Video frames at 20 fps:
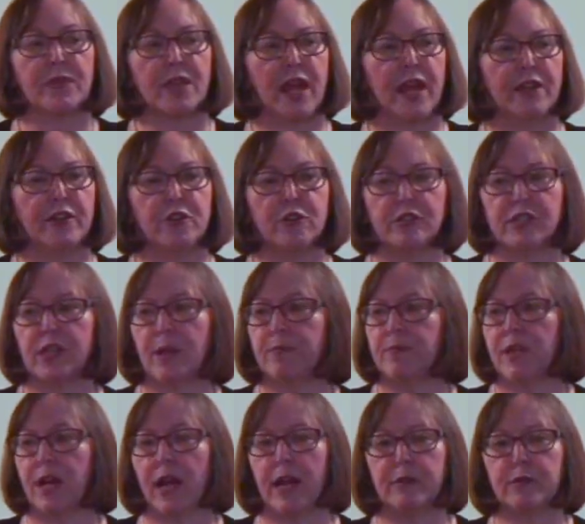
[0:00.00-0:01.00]
And, you know,
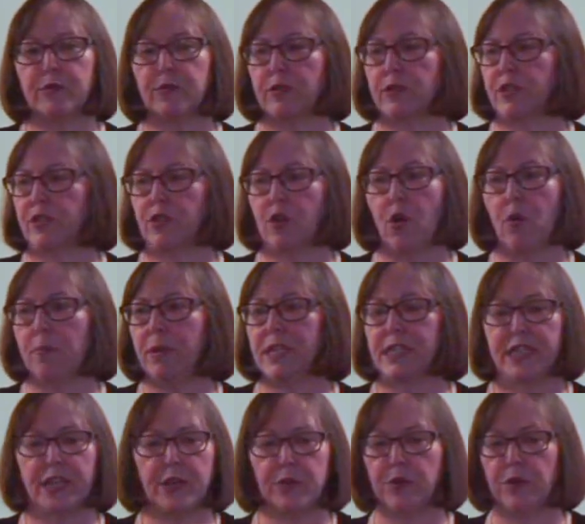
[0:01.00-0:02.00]
sometimes we're so
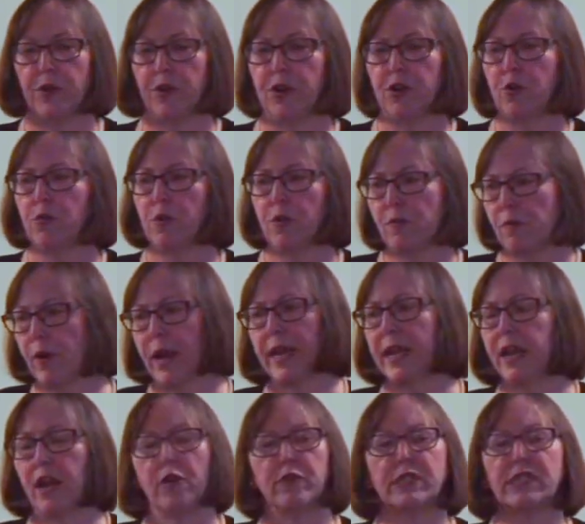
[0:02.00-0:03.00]
busy, we're, you know, we're
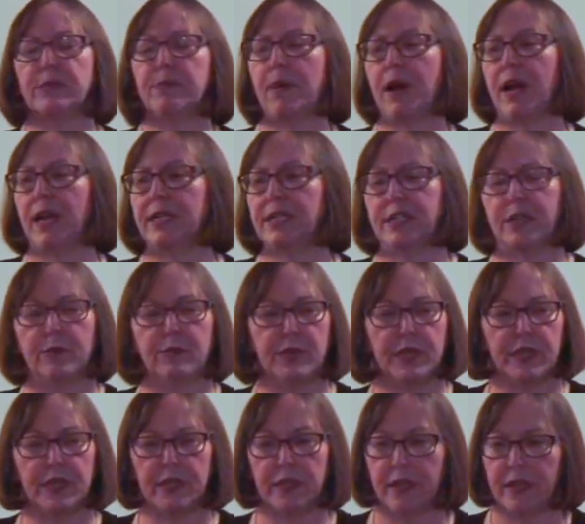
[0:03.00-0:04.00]
writing our response and
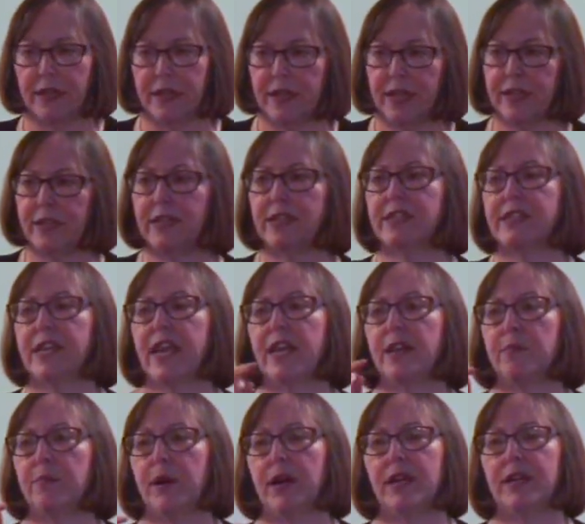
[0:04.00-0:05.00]
we hit the
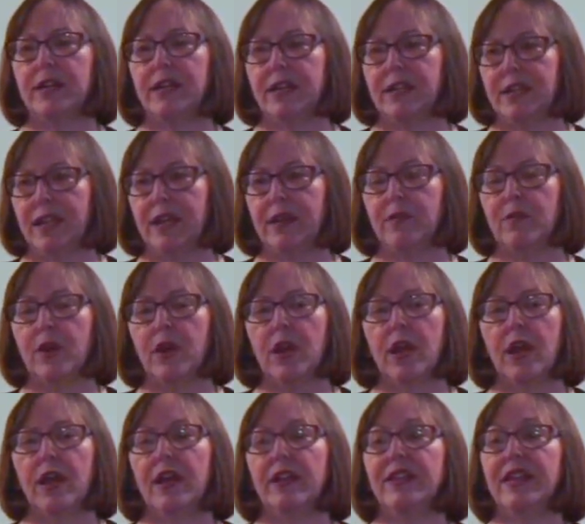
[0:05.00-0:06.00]
send button and then,
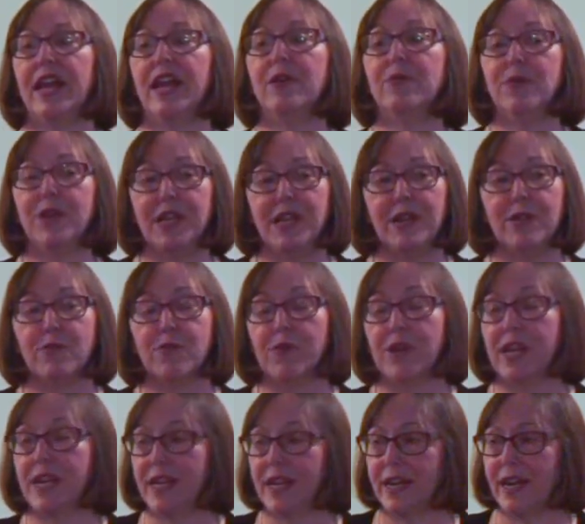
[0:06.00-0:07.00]
then we
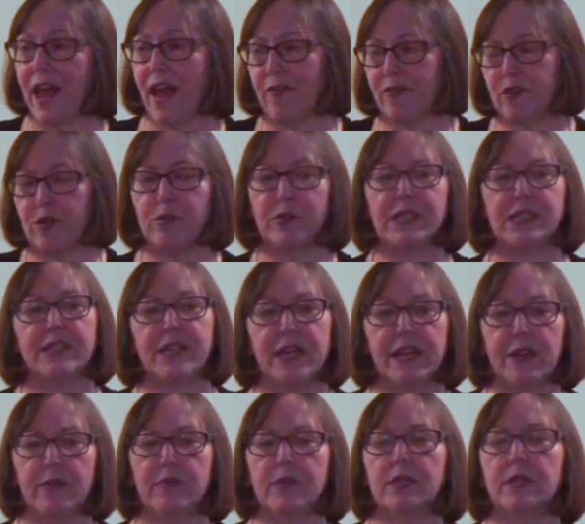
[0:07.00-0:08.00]
read it after we
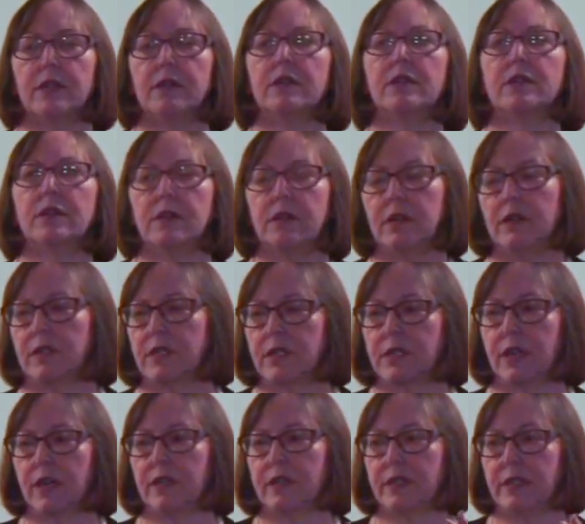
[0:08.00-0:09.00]
send it and we say, oh, it's
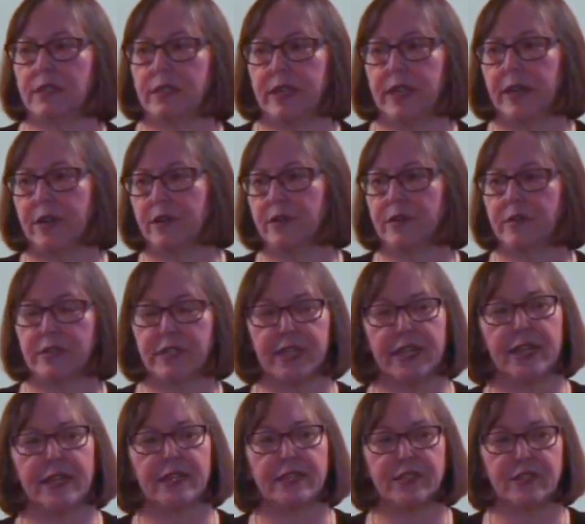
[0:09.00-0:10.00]
got these errors
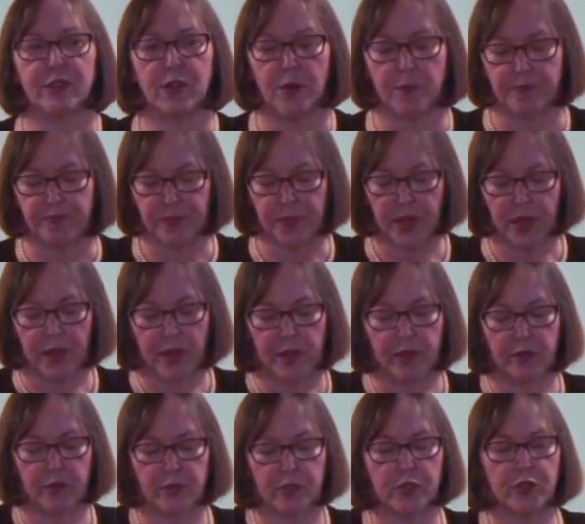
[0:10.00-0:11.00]
in it. So
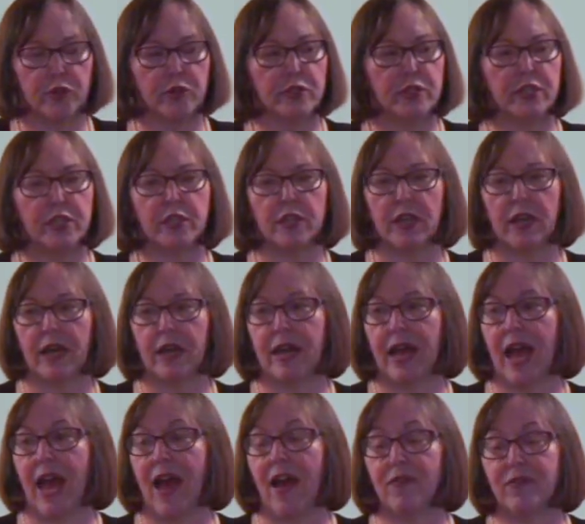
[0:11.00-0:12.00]
you certainly uh,
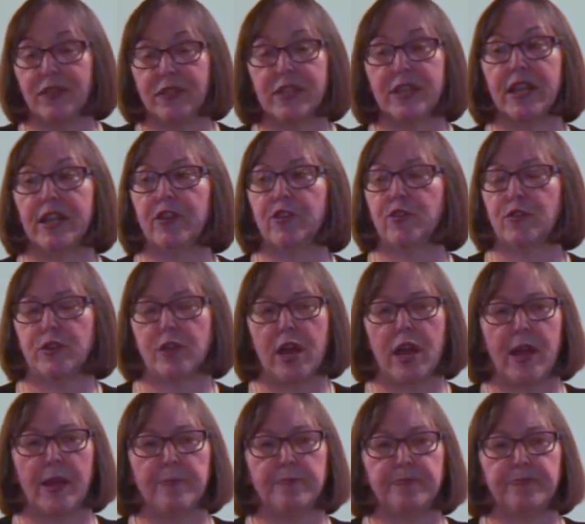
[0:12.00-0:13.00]
have to take your
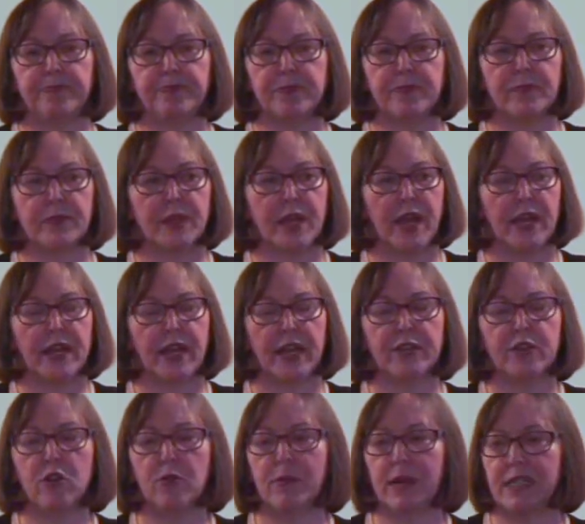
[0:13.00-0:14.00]
time. And I
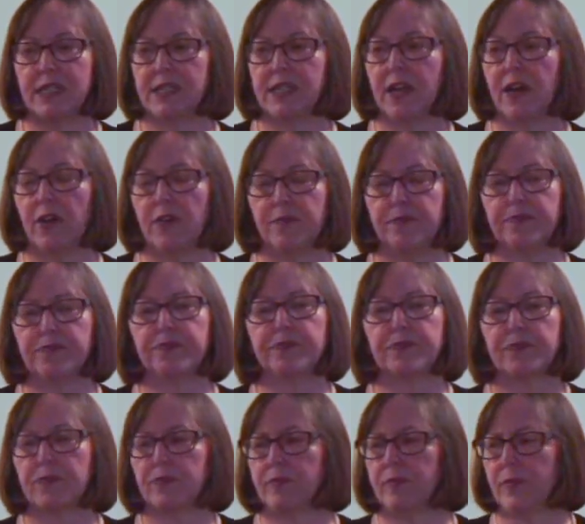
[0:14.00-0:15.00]
know myself,
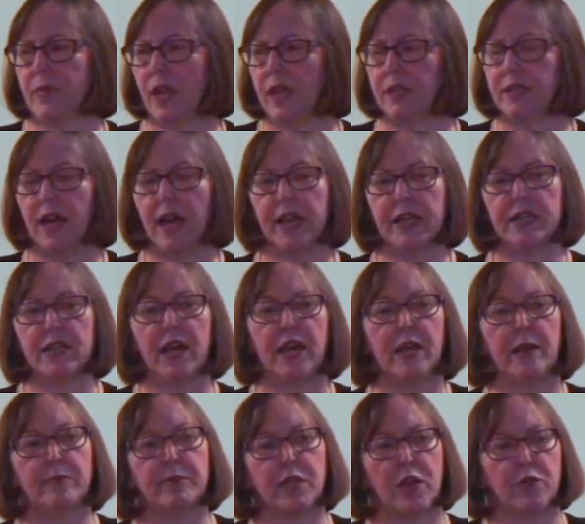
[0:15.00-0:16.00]
a lot of
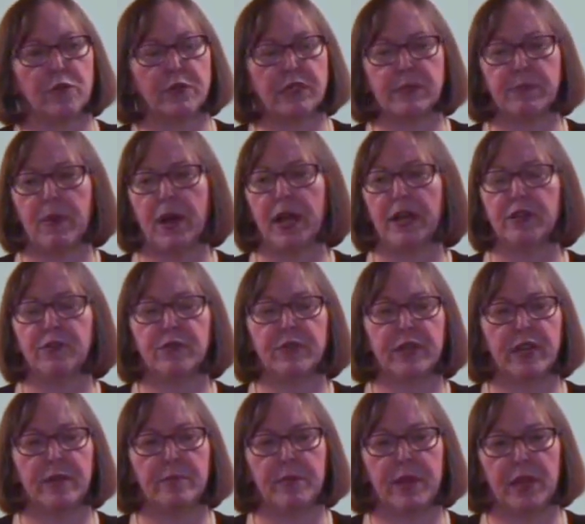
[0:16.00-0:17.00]
times I'll respond to
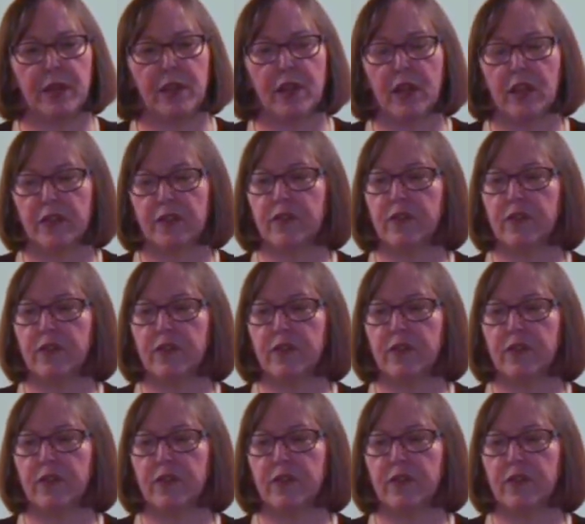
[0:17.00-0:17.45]
an email. The